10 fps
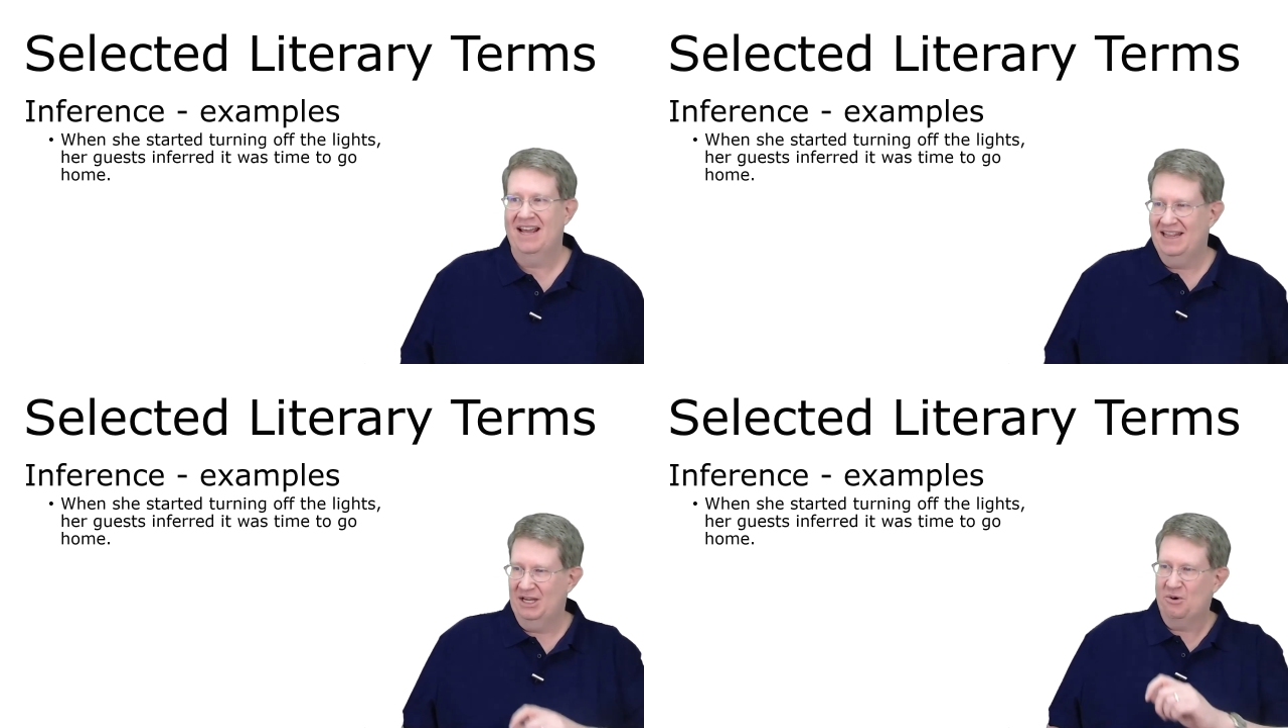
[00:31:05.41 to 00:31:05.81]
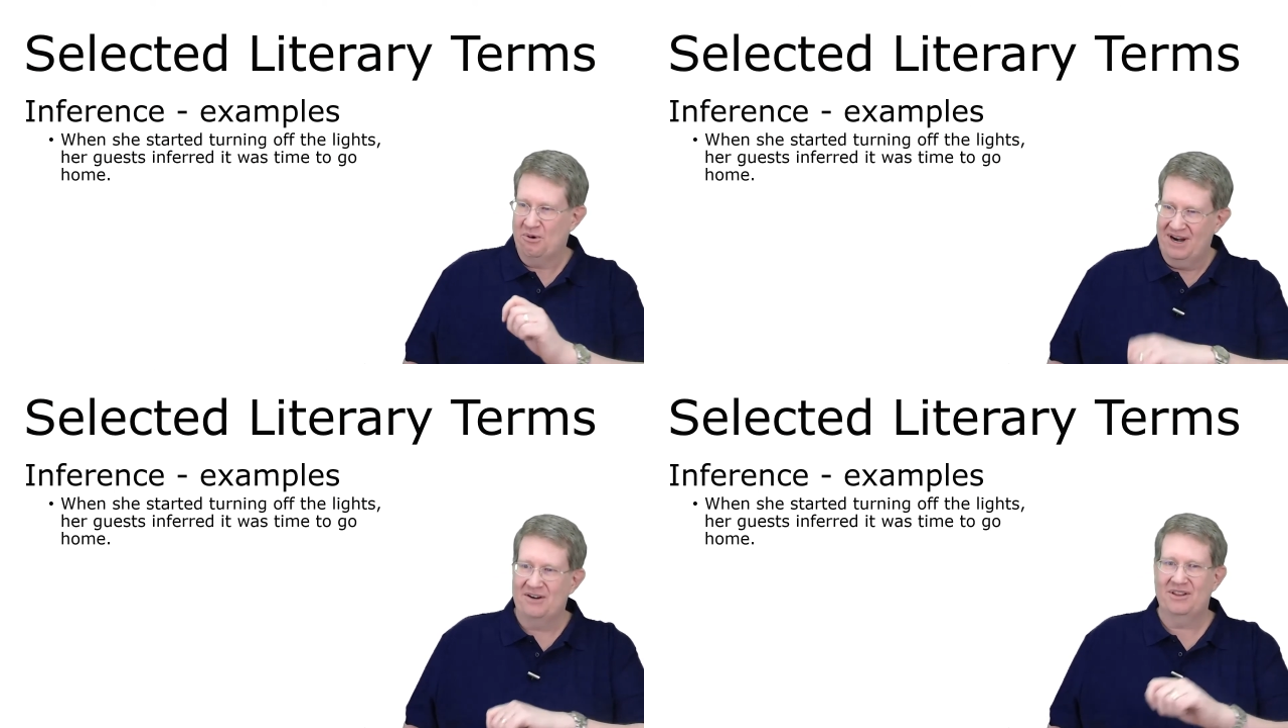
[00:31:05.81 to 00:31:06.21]
and they go
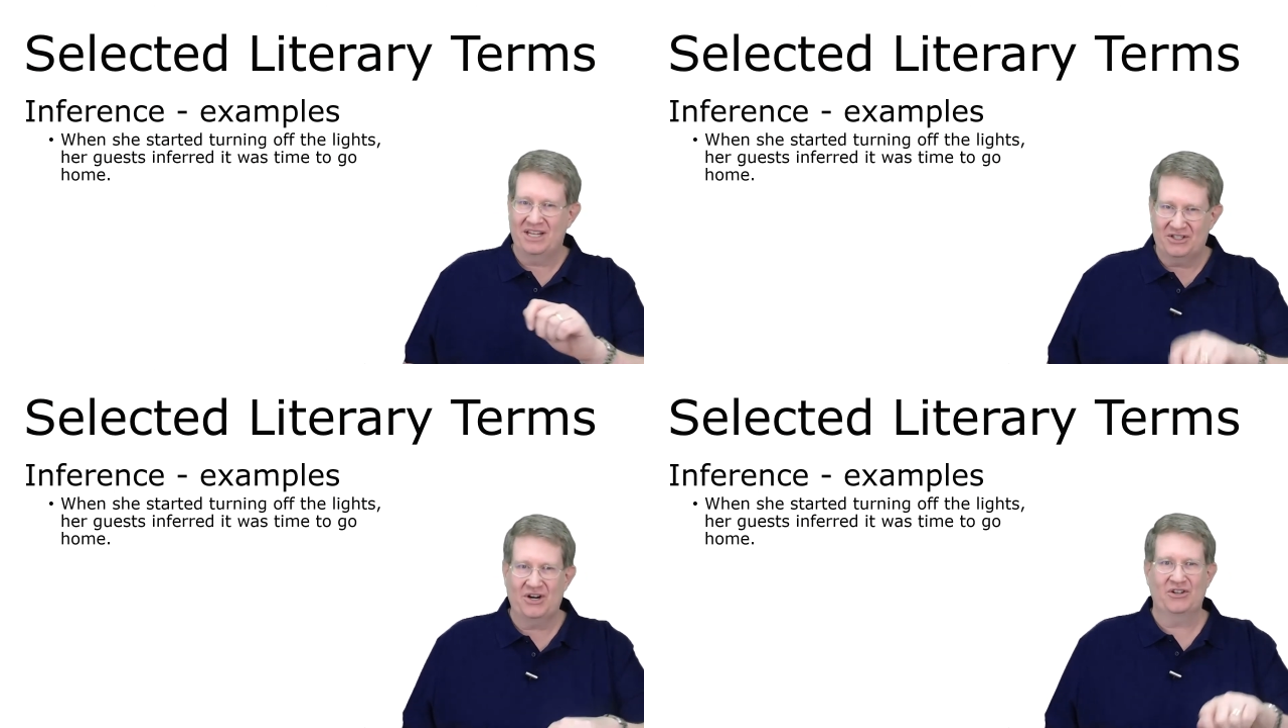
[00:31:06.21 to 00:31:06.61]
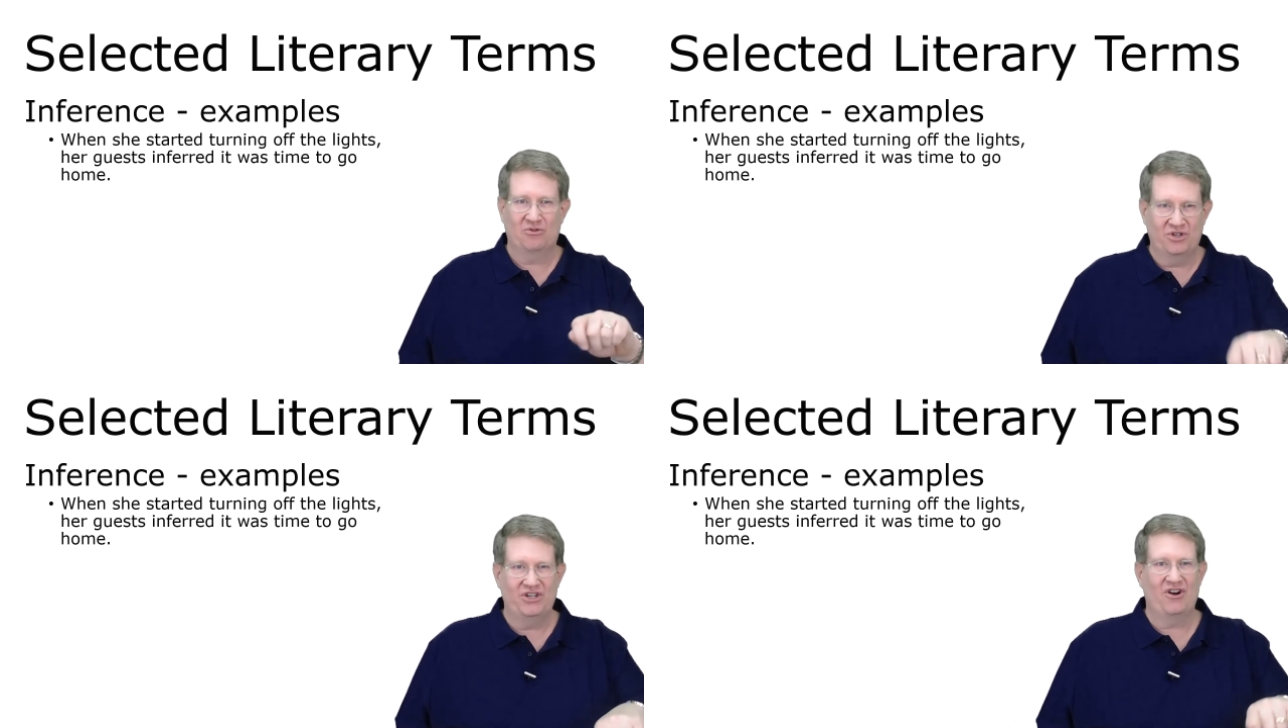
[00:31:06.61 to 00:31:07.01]
around and they start
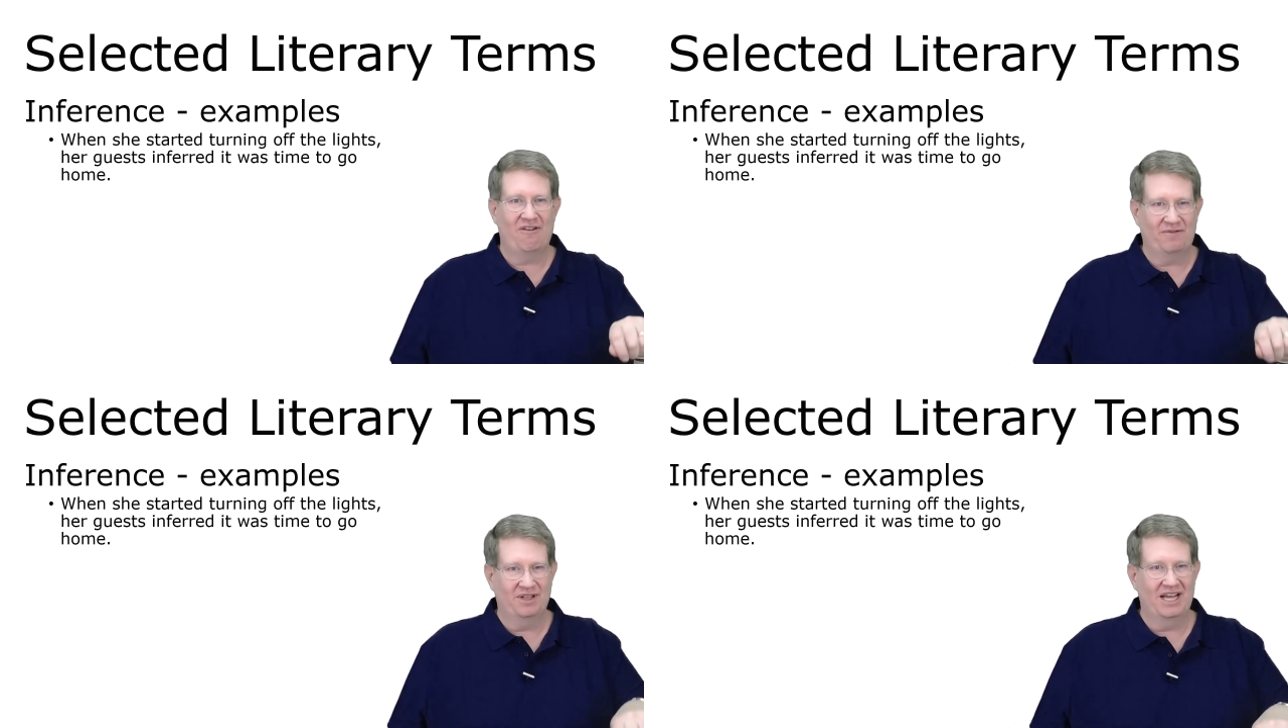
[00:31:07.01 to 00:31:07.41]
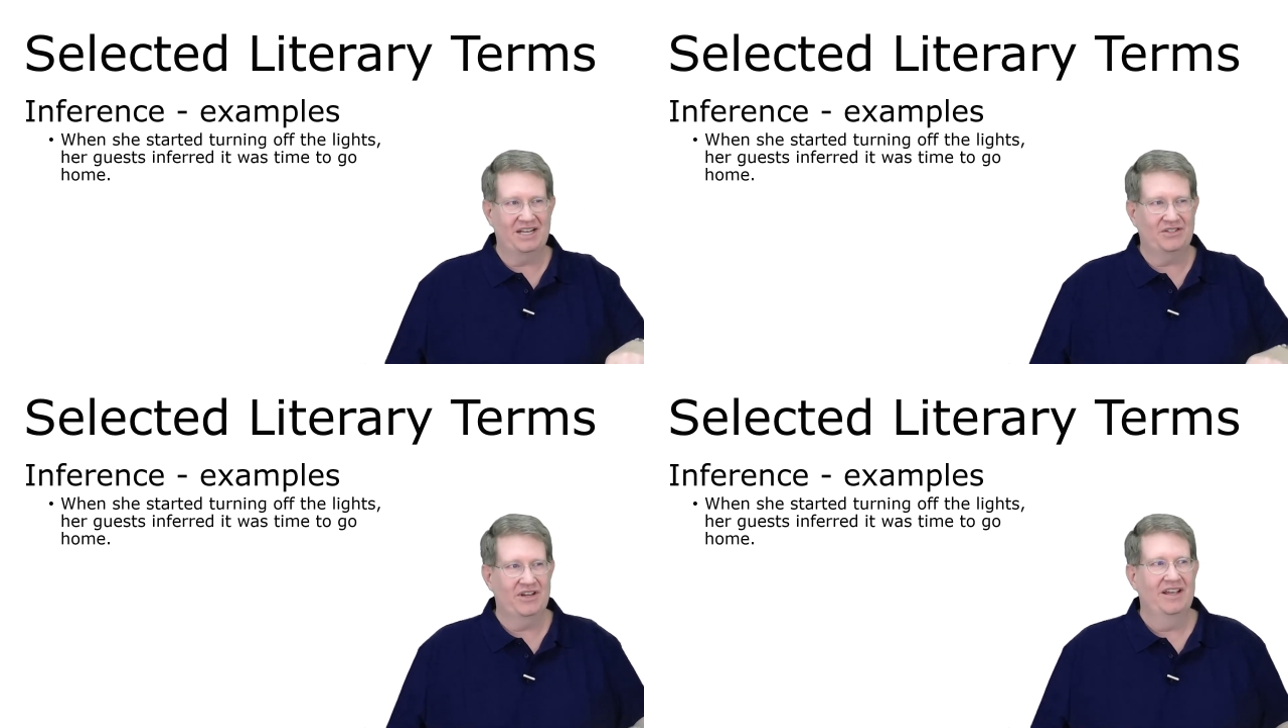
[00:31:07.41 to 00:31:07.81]
switching off the
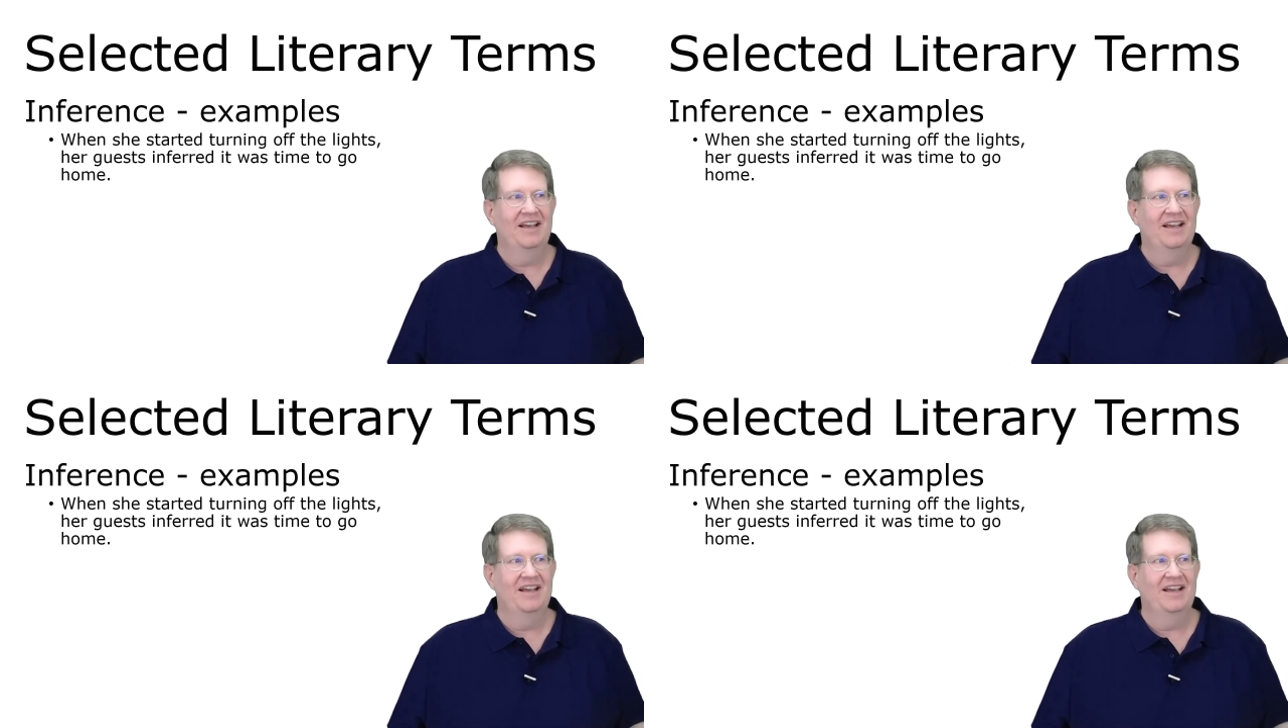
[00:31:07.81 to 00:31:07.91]
lights,